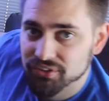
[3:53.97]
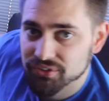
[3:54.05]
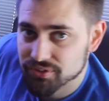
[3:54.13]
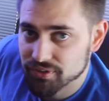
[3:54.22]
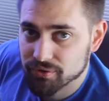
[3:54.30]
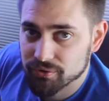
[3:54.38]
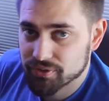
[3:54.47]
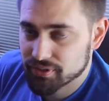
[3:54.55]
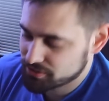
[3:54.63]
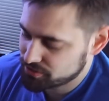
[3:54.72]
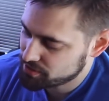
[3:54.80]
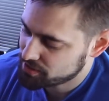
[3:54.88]
So
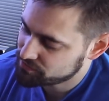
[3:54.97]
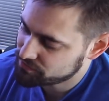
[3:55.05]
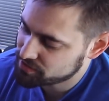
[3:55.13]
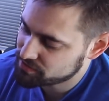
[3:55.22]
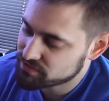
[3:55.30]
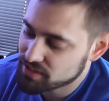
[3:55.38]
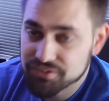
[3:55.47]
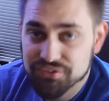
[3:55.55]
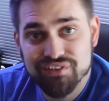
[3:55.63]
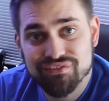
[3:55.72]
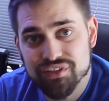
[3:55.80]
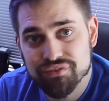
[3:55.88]
then you have a flat
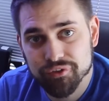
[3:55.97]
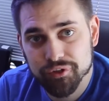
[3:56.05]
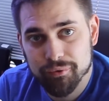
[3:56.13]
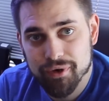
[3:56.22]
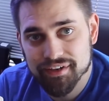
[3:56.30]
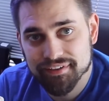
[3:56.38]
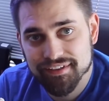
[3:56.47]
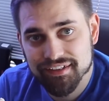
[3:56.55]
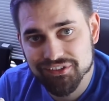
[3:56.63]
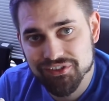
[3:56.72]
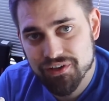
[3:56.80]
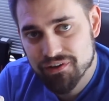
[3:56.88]
surface for your rock
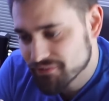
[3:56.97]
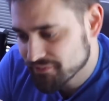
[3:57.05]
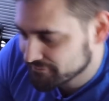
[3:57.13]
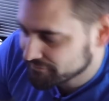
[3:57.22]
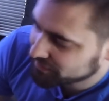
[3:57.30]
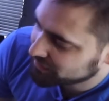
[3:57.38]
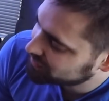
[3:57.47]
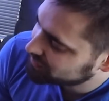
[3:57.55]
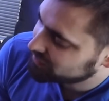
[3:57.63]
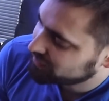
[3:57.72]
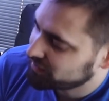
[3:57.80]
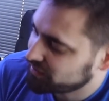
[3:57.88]
like so.
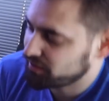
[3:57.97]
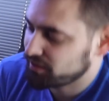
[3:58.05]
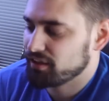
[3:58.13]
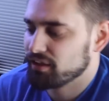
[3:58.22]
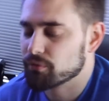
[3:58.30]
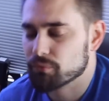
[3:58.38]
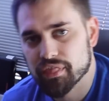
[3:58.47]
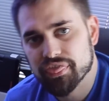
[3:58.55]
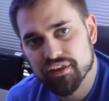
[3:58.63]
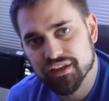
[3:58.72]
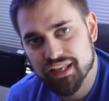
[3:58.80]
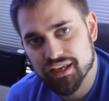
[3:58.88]
And one
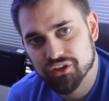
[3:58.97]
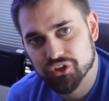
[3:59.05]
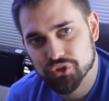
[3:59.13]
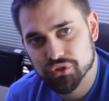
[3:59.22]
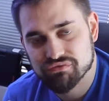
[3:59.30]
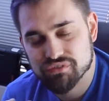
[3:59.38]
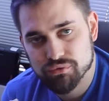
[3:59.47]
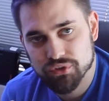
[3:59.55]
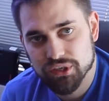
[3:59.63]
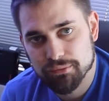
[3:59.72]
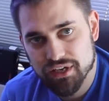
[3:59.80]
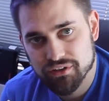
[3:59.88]
thing that you can do if you're
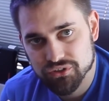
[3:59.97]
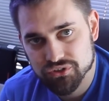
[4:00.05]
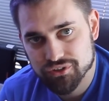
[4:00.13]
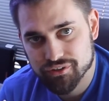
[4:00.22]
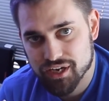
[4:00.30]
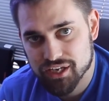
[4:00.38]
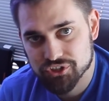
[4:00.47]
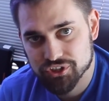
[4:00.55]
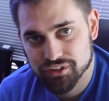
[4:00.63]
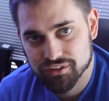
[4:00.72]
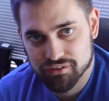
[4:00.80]
worried about it scratching